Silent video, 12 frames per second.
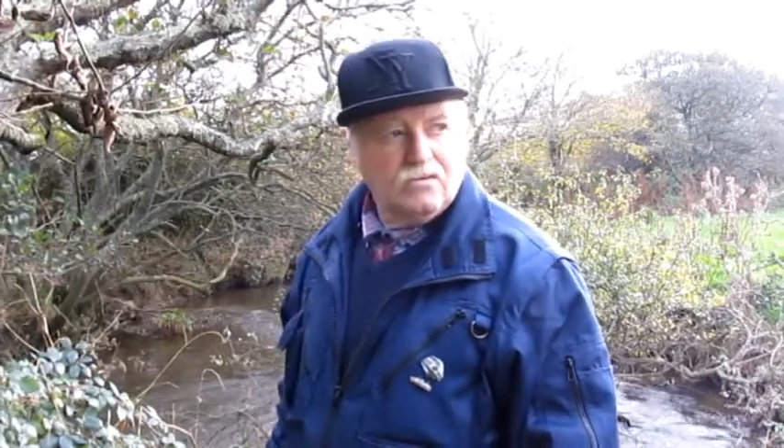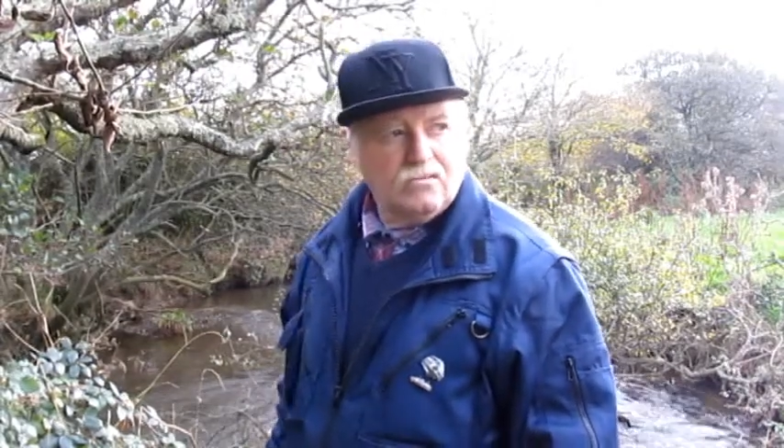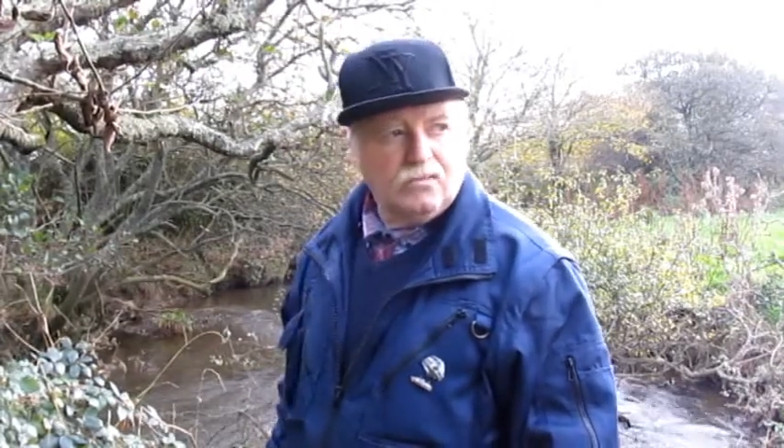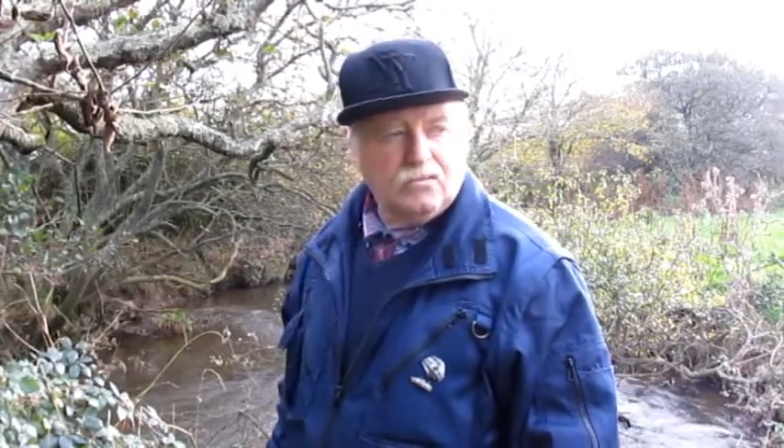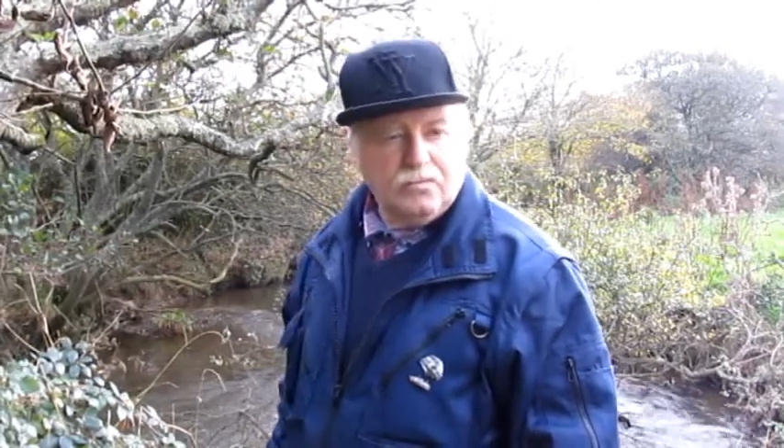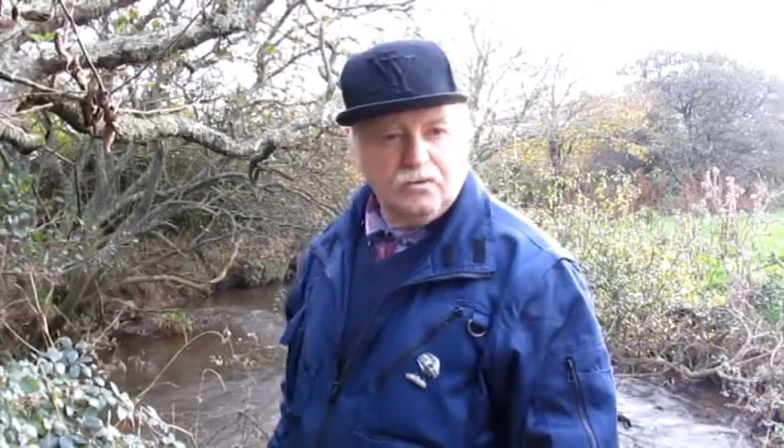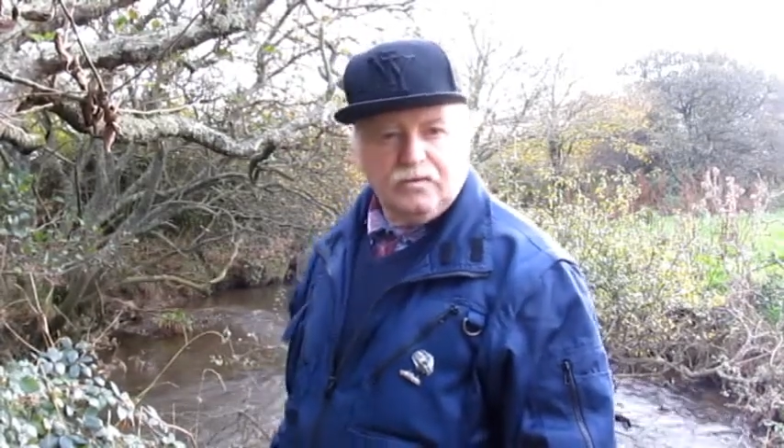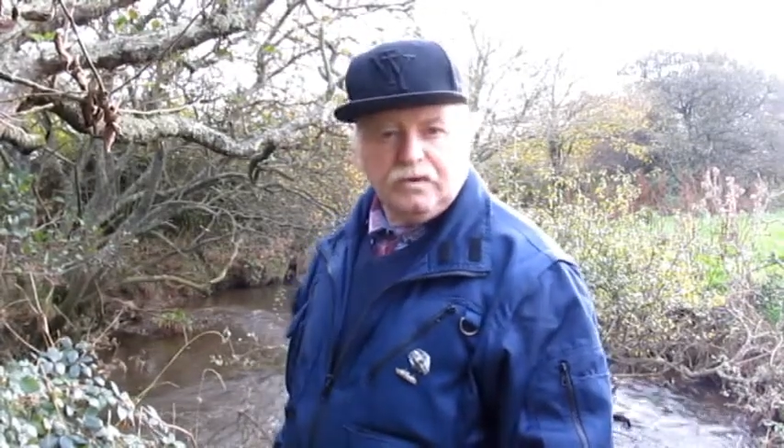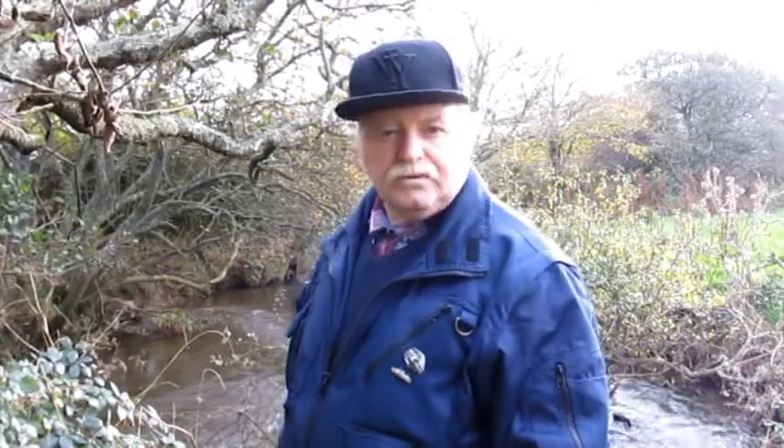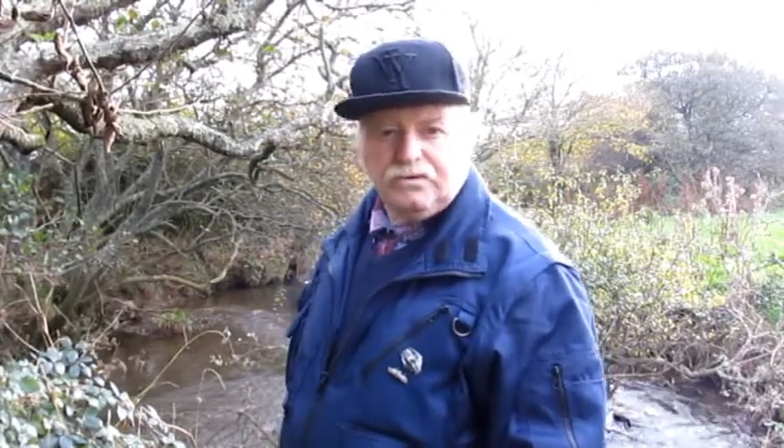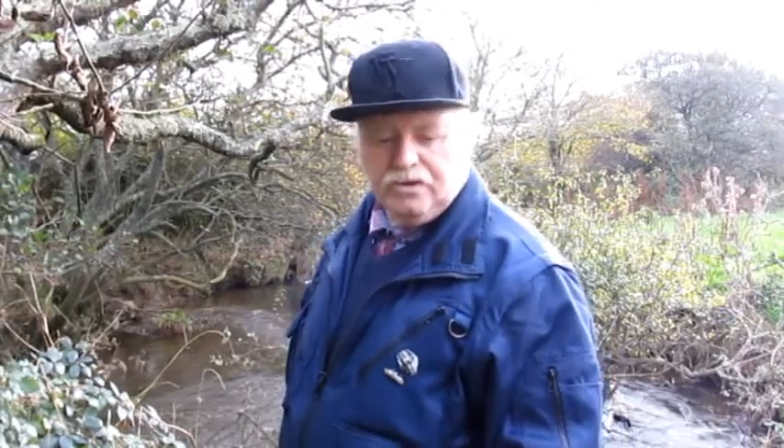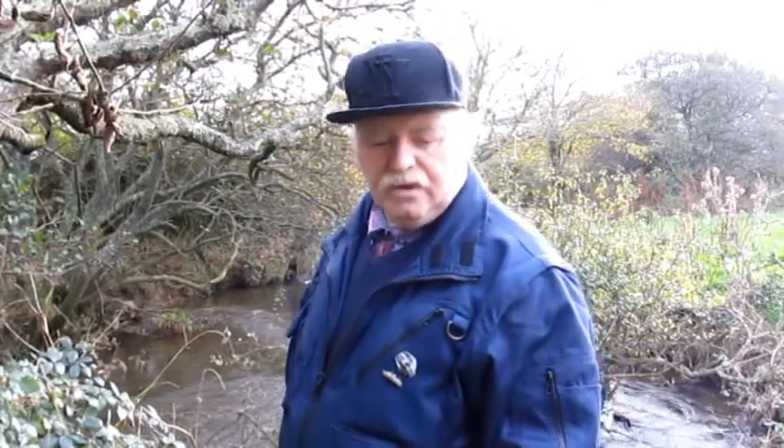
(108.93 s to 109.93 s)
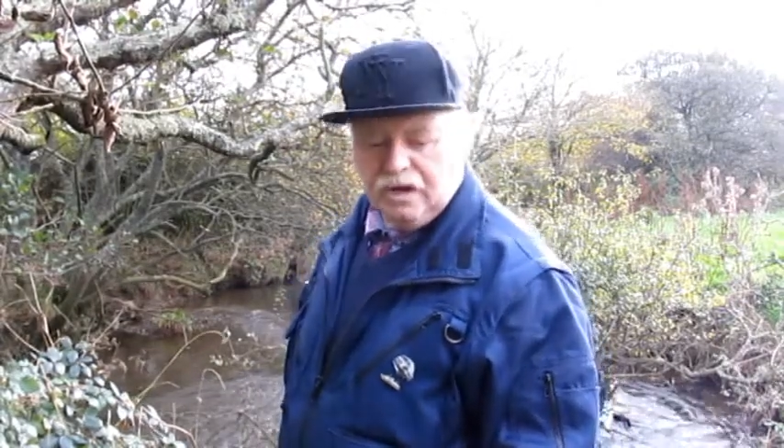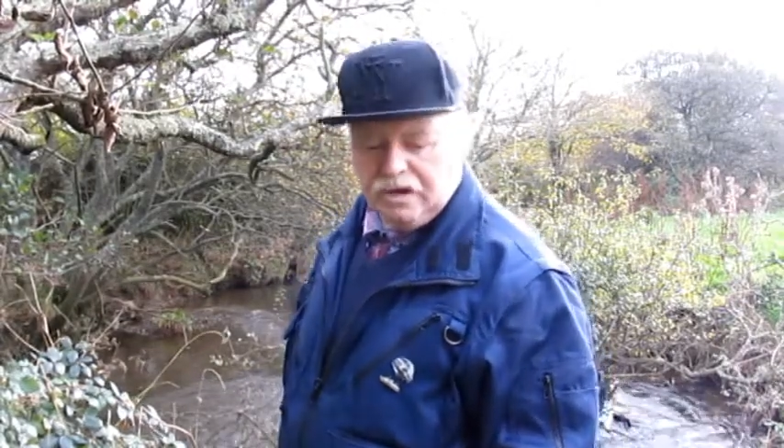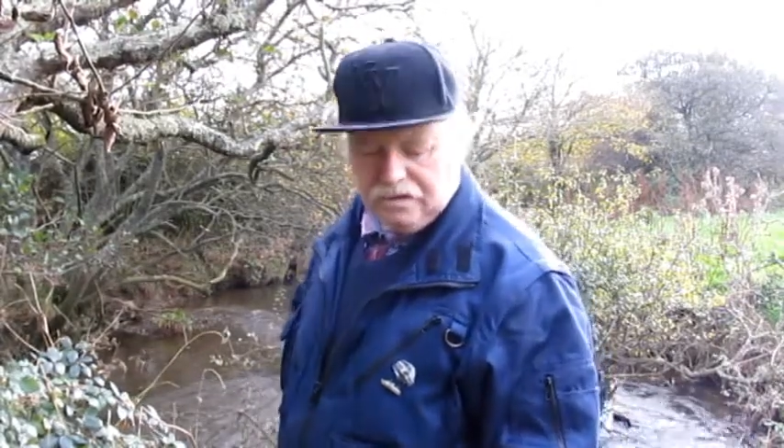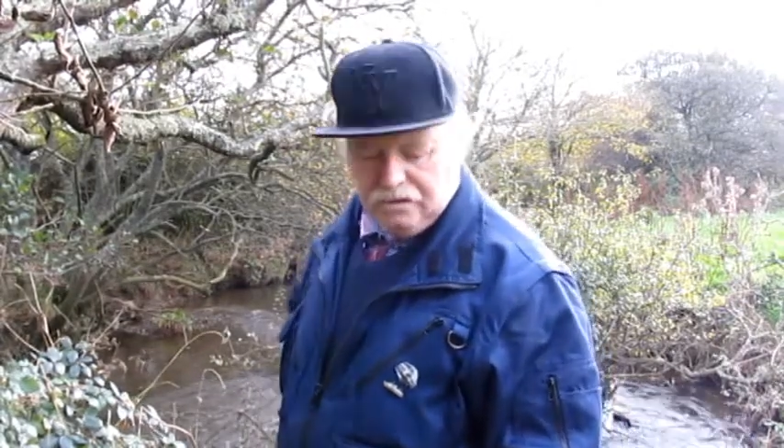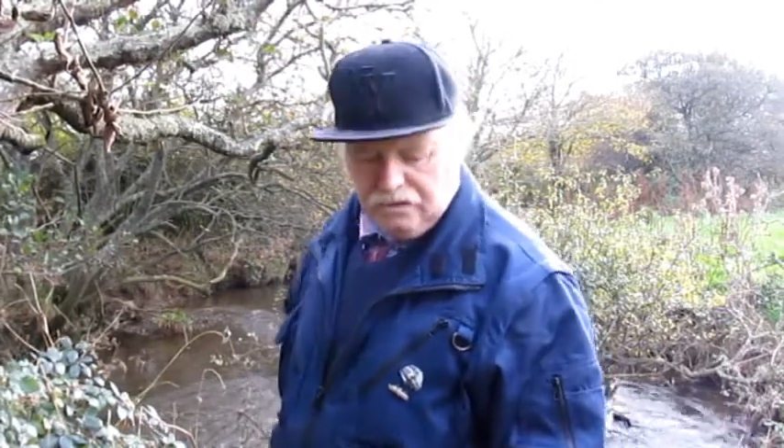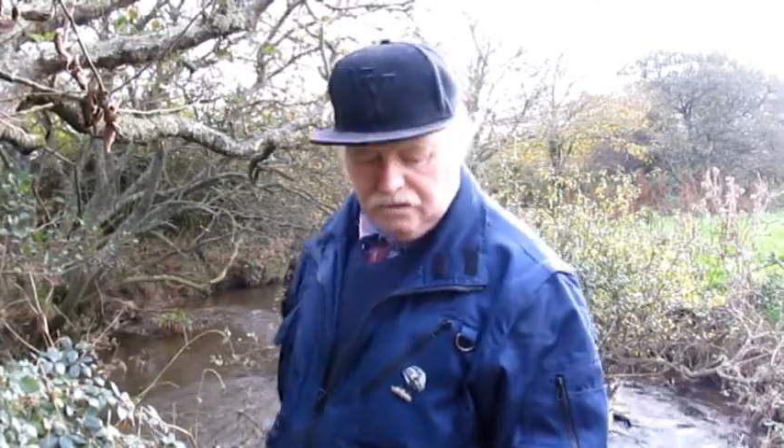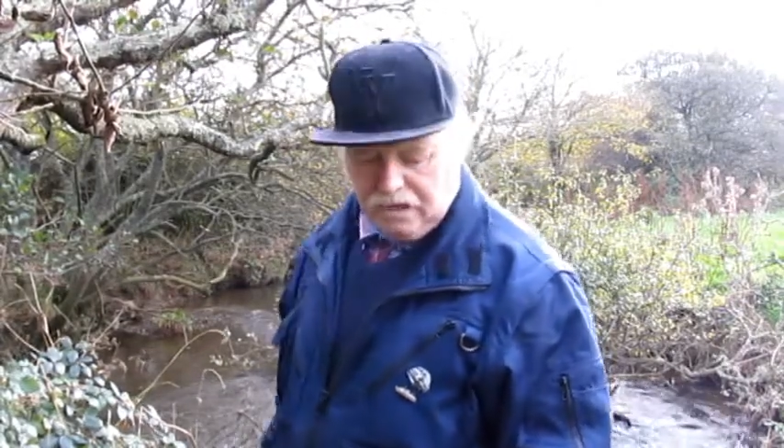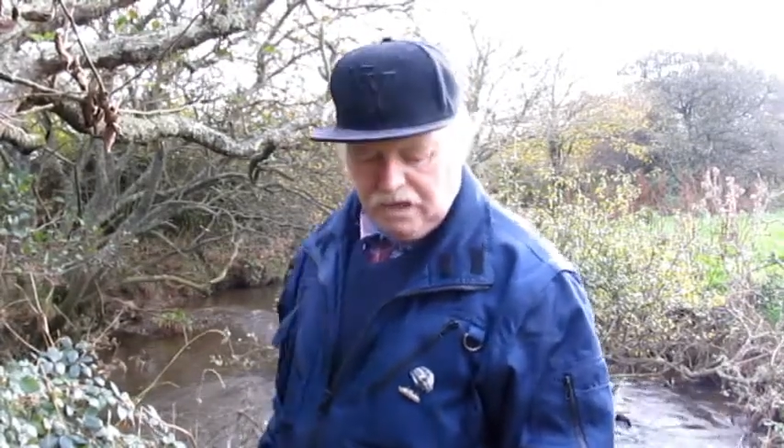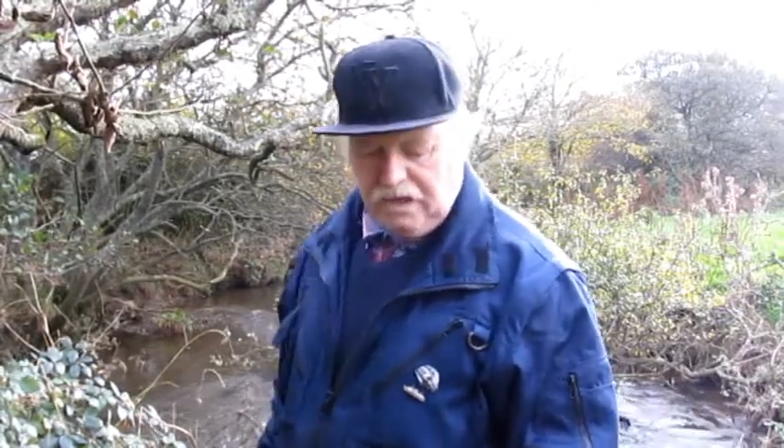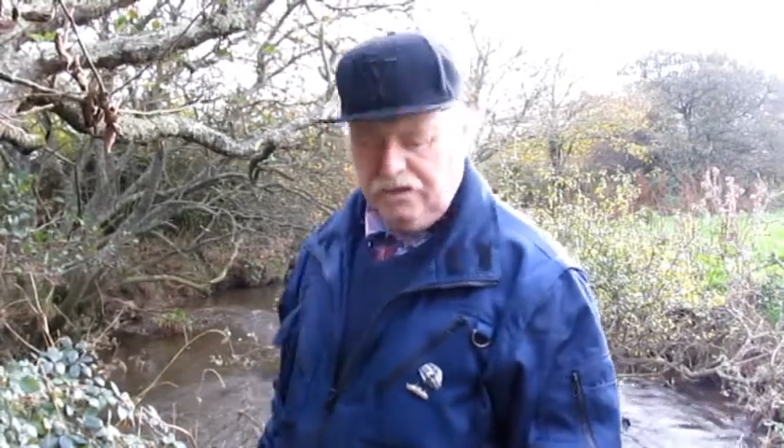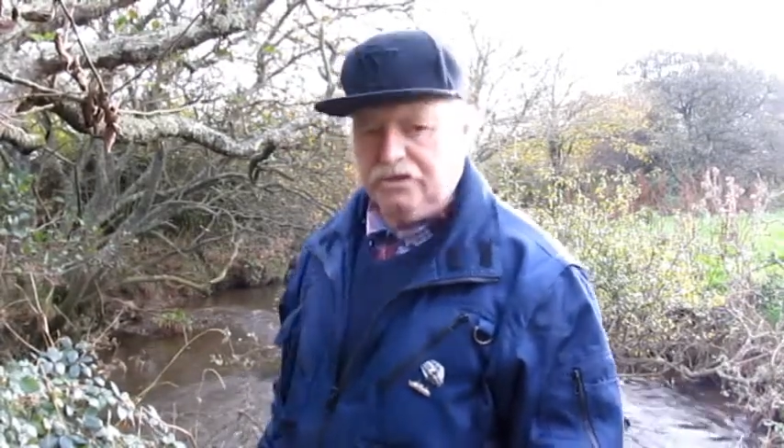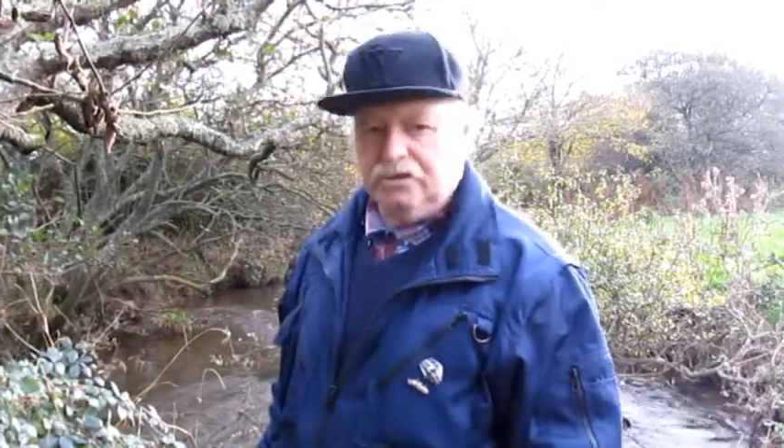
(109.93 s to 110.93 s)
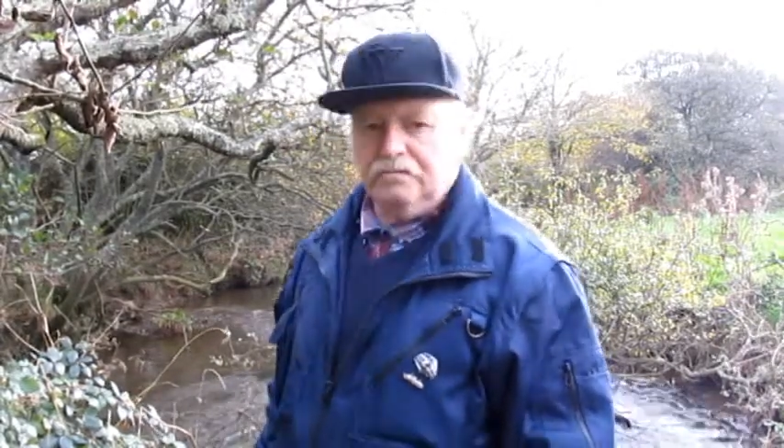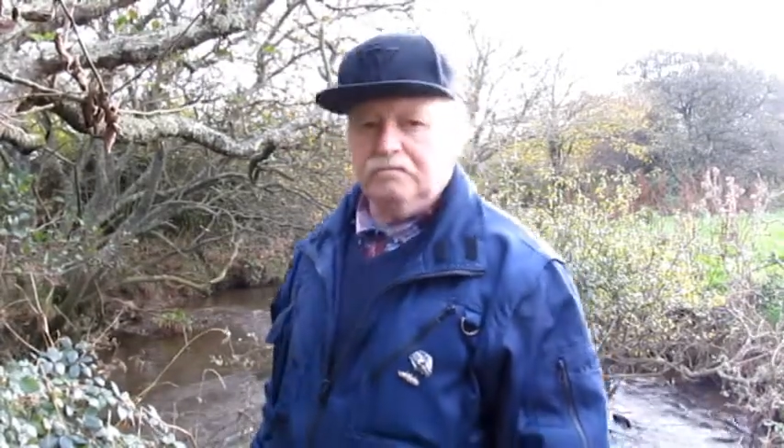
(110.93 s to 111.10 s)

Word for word: we'll move on to the next location.